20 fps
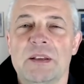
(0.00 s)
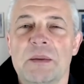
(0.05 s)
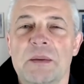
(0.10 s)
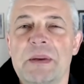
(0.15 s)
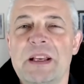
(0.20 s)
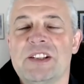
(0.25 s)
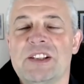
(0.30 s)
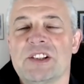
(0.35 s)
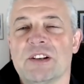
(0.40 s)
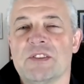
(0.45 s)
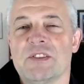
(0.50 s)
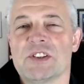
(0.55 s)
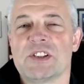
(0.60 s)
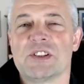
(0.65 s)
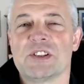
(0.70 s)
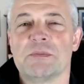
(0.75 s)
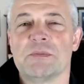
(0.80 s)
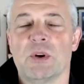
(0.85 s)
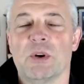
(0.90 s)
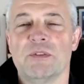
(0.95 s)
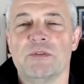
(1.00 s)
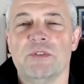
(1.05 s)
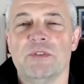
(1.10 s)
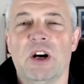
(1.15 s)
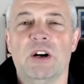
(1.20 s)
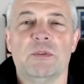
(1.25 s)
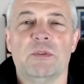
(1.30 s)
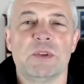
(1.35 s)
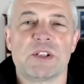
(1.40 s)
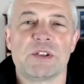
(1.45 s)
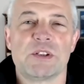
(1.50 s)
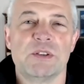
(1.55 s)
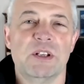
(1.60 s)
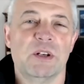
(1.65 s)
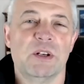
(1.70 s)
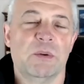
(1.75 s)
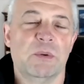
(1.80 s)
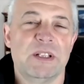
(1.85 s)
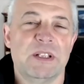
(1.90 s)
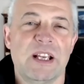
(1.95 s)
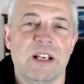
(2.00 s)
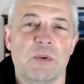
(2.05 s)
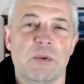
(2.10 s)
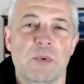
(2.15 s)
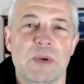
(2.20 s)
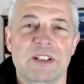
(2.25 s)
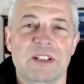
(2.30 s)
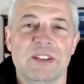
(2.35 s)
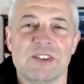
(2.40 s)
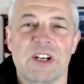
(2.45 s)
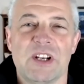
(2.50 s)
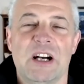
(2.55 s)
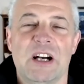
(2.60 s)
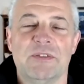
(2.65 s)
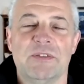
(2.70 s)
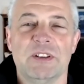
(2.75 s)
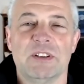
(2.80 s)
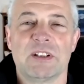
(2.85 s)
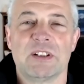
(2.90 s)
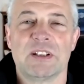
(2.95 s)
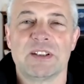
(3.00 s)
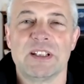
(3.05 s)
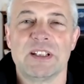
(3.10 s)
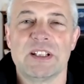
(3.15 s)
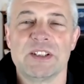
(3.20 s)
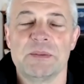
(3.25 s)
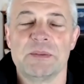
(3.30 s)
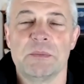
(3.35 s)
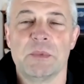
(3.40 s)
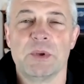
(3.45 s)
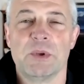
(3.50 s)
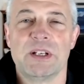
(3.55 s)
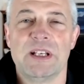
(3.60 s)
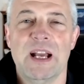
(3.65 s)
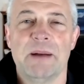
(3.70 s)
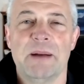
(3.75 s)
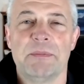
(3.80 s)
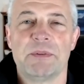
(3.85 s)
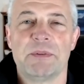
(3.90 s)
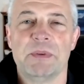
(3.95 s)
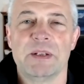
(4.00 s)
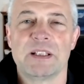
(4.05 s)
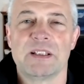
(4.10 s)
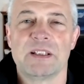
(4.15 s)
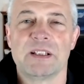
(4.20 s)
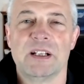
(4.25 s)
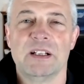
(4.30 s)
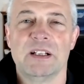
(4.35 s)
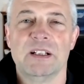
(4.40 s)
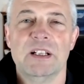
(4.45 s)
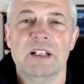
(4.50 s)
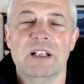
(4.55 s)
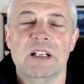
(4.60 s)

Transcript: the b service is more involved which you know we take wheels off and look at things in more depth but uh,